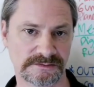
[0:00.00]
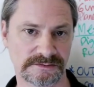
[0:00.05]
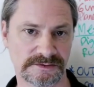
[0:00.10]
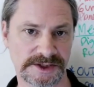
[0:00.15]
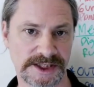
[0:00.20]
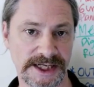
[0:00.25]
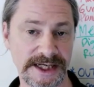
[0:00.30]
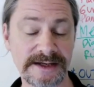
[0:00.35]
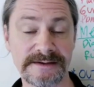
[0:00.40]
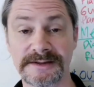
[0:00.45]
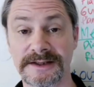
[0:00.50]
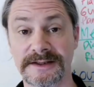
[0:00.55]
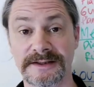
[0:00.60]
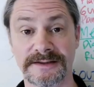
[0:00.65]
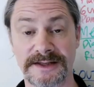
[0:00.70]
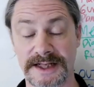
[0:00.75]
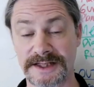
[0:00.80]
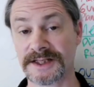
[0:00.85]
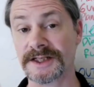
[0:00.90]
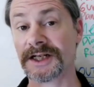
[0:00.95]
Okay?
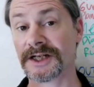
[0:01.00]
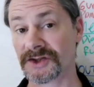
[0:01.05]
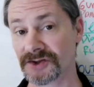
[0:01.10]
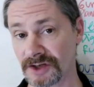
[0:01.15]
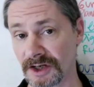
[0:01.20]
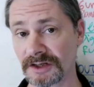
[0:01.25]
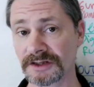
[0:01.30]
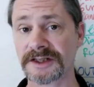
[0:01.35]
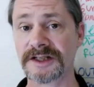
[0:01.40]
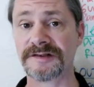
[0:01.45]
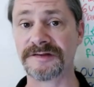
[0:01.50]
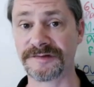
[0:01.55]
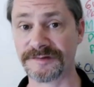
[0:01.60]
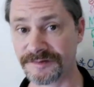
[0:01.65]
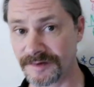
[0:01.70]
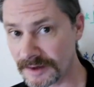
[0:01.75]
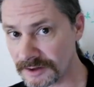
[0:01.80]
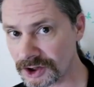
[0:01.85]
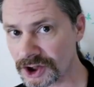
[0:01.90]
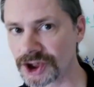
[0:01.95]
That's an exalted
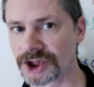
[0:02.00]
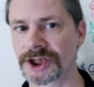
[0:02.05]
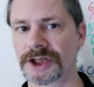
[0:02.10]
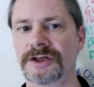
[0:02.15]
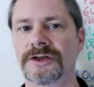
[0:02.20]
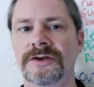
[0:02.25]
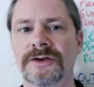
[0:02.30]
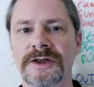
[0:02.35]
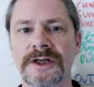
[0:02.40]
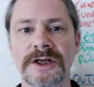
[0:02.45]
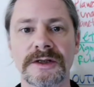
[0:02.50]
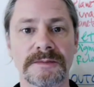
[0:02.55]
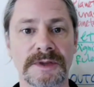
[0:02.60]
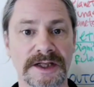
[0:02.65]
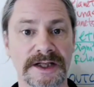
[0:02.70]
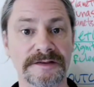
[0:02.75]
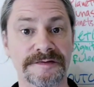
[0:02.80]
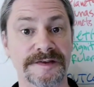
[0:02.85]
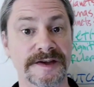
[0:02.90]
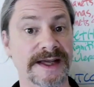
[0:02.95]
functional
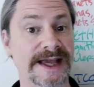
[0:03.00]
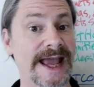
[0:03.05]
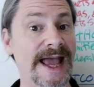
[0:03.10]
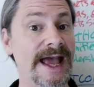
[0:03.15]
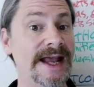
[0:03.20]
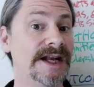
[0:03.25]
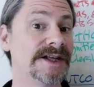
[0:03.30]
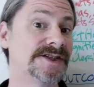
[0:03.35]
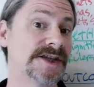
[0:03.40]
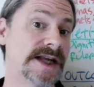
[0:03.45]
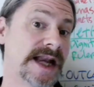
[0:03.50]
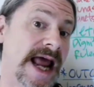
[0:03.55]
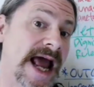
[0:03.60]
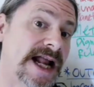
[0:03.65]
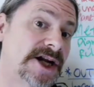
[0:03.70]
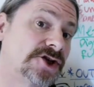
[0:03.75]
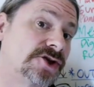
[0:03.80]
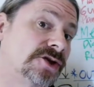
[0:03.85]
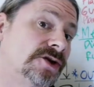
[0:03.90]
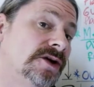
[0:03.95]
malefic, and it's a
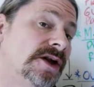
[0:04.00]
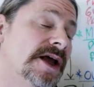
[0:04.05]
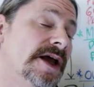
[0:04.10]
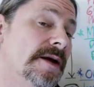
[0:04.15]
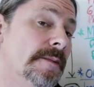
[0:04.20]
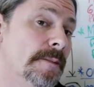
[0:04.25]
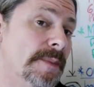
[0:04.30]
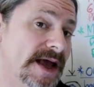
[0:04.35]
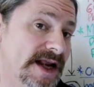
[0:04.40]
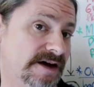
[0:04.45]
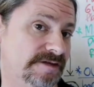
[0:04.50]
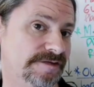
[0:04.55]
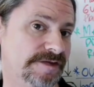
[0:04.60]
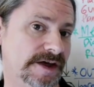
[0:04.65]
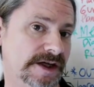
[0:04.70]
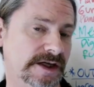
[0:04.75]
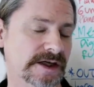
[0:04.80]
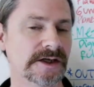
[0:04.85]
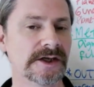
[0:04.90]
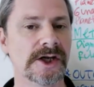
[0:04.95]
natural
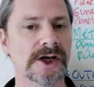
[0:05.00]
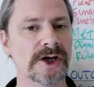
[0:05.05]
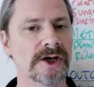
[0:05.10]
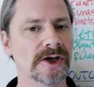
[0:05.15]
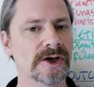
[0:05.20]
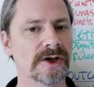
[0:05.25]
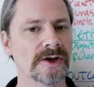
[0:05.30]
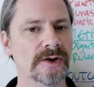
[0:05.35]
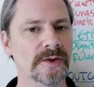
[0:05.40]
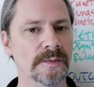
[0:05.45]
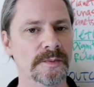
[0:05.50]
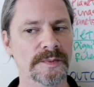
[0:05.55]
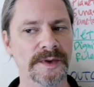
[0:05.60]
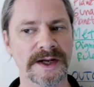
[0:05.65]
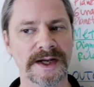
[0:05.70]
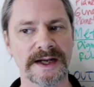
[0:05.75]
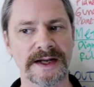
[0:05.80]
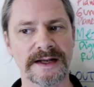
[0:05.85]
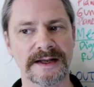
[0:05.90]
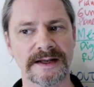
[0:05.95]
benefic.
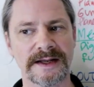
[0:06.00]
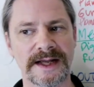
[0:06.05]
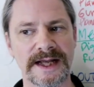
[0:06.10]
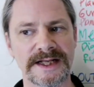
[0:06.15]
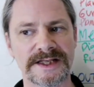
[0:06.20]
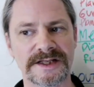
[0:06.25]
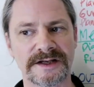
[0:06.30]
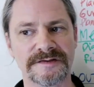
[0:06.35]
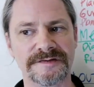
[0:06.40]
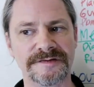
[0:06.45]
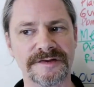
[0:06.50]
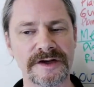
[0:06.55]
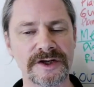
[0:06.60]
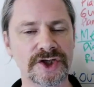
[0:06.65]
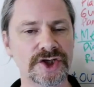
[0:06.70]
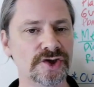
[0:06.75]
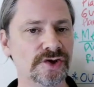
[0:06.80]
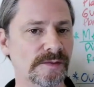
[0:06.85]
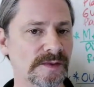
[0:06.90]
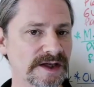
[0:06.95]
But it's a
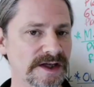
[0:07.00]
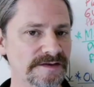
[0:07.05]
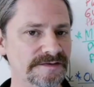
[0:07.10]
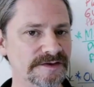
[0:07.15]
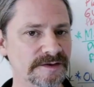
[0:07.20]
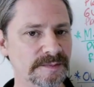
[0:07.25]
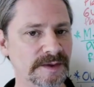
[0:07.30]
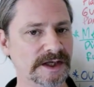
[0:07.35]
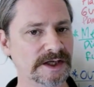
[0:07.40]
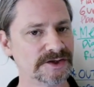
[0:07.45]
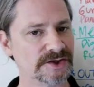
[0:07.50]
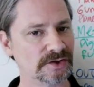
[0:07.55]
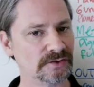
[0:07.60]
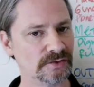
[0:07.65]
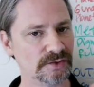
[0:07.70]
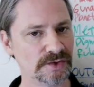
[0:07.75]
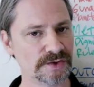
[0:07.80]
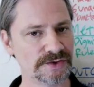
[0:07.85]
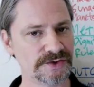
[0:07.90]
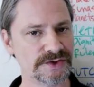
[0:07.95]
functional malefic because it
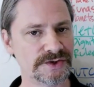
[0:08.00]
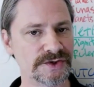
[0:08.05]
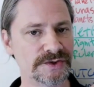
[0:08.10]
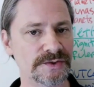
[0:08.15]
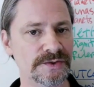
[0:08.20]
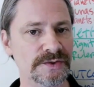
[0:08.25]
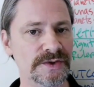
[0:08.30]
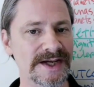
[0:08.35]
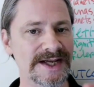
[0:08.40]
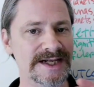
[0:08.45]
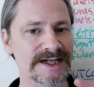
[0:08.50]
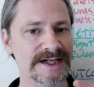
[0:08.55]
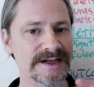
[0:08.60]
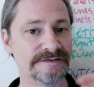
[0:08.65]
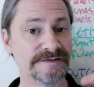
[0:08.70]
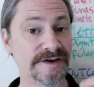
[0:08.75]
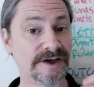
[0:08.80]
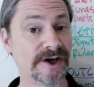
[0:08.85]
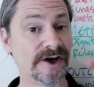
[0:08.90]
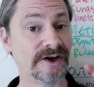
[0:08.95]
rules two
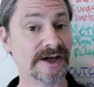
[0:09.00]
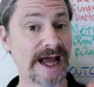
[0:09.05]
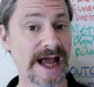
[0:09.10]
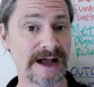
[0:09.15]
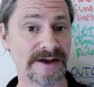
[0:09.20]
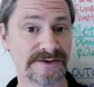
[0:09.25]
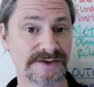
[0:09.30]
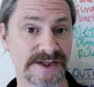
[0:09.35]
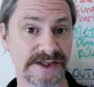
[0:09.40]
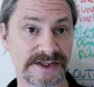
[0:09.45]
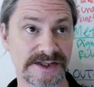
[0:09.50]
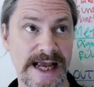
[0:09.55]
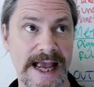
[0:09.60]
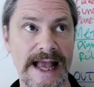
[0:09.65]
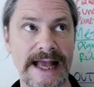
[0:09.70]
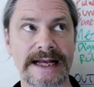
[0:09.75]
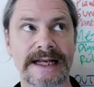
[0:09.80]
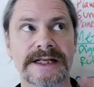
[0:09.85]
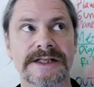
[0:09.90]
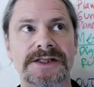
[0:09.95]
difficult houses,
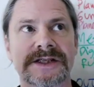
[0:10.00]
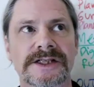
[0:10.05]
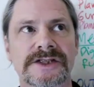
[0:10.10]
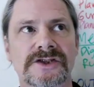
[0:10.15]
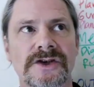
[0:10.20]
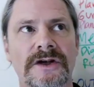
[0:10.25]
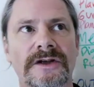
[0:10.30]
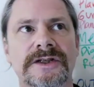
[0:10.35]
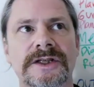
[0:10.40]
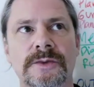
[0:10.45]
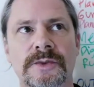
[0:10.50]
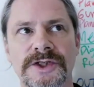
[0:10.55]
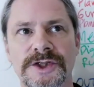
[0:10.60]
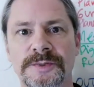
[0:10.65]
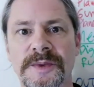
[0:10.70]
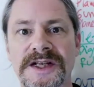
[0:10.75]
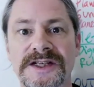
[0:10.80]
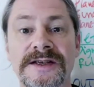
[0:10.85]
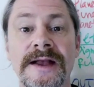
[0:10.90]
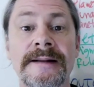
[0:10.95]
and it's exalted, which
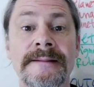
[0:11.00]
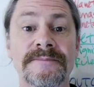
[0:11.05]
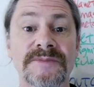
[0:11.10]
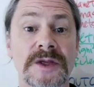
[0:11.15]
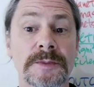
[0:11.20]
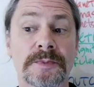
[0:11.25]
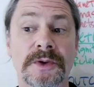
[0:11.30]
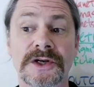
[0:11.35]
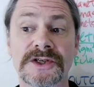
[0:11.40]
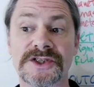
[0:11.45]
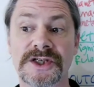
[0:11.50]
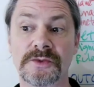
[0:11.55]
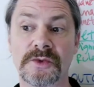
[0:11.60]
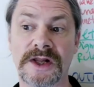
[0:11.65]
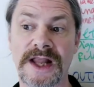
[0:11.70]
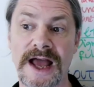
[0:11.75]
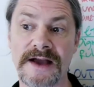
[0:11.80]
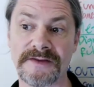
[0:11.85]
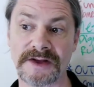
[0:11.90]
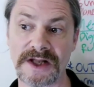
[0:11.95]
means the person
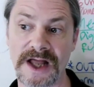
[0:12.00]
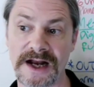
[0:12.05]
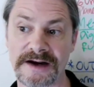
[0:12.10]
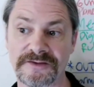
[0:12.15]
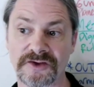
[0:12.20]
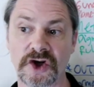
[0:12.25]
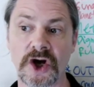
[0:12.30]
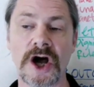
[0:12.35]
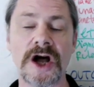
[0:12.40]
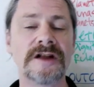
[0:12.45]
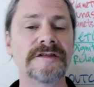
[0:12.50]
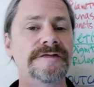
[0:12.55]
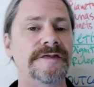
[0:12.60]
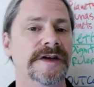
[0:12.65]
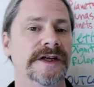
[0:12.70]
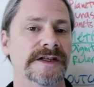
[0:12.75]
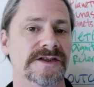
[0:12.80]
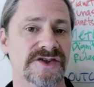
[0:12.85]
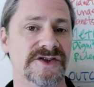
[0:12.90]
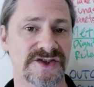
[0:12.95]
will have a lot of
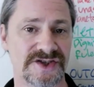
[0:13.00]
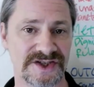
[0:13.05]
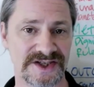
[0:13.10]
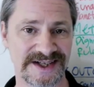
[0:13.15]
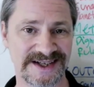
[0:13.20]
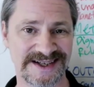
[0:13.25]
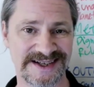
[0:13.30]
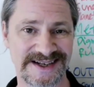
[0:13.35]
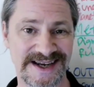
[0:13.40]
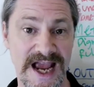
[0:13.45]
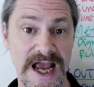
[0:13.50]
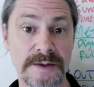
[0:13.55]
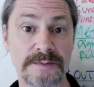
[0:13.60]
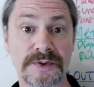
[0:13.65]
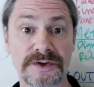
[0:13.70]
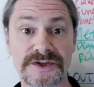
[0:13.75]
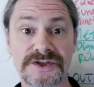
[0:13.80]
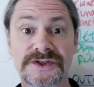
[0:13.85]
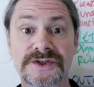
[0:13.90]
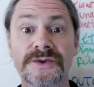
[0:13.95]
confidence and
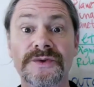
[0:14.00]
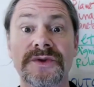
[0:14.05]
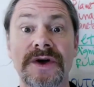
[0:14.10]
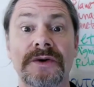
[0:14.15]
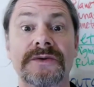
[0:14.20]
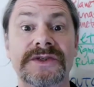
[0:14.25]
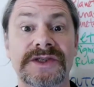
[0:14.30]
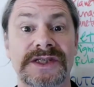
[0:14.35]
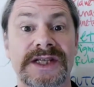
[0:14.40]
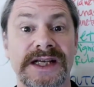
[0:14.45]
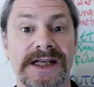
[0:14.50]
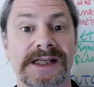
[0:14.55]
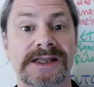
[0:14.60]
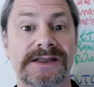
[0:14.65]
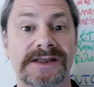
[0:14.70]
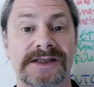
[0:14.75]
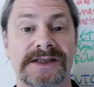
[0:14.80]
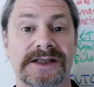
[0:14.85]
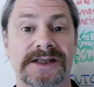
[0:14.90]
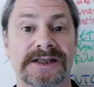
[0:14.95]
pursue those
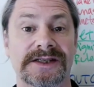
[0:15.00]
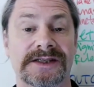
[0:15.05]
things.